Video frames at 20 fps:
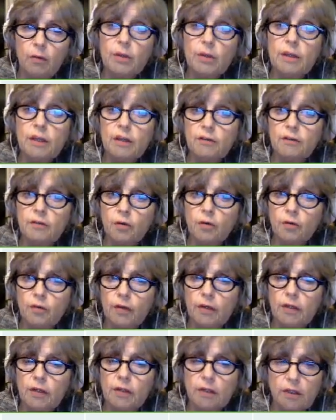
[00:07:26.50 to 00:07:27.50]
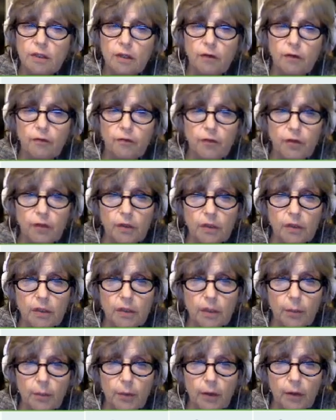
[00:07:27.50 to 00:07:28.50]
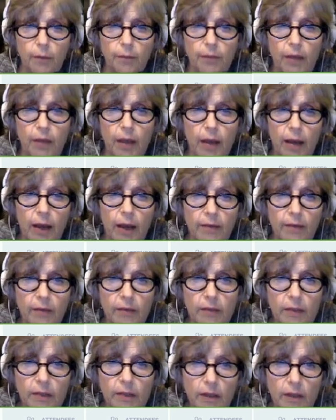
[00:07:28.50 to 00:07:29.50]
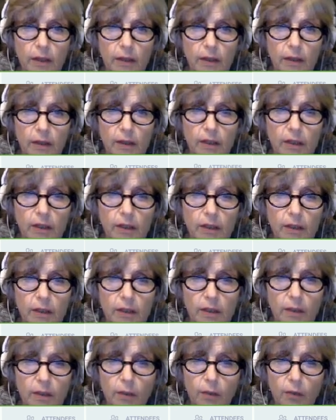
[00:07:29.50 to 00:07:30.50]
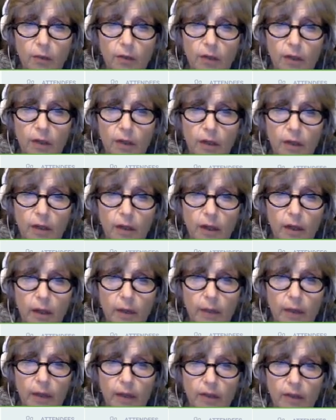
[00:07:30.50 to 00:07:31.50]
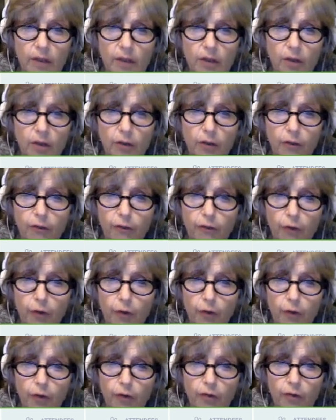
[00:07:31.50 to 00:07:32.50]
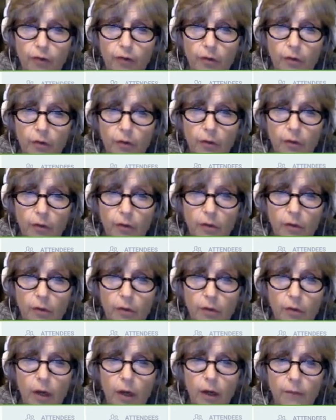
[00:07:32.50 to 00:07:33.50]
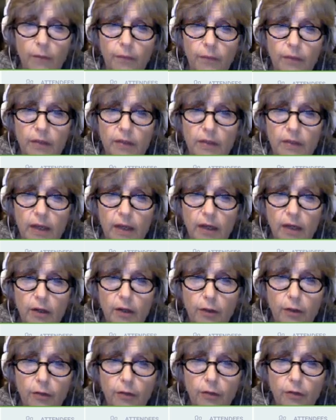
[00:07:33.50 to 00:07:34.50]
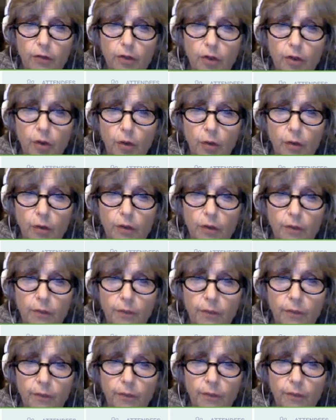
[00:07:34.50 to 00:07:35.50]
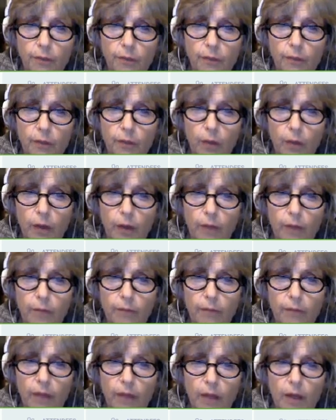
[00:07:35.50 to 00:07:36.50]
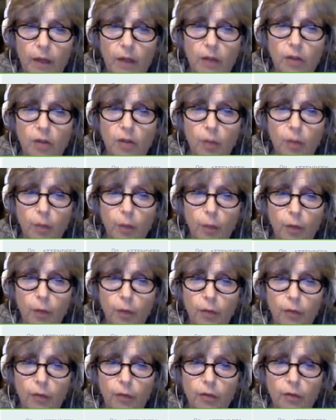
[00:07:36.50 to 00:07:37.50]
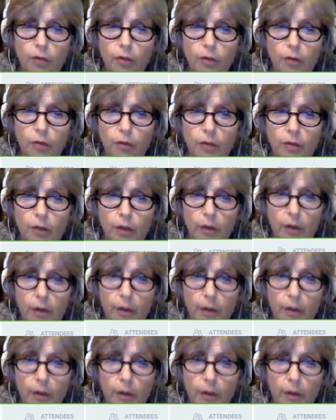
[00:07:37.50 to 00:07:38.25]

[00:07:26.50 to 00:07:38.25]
relieve you of any discomfort in the stomach. And then the stomach meridian ends on the the second and third toes. Okay, so both of those toes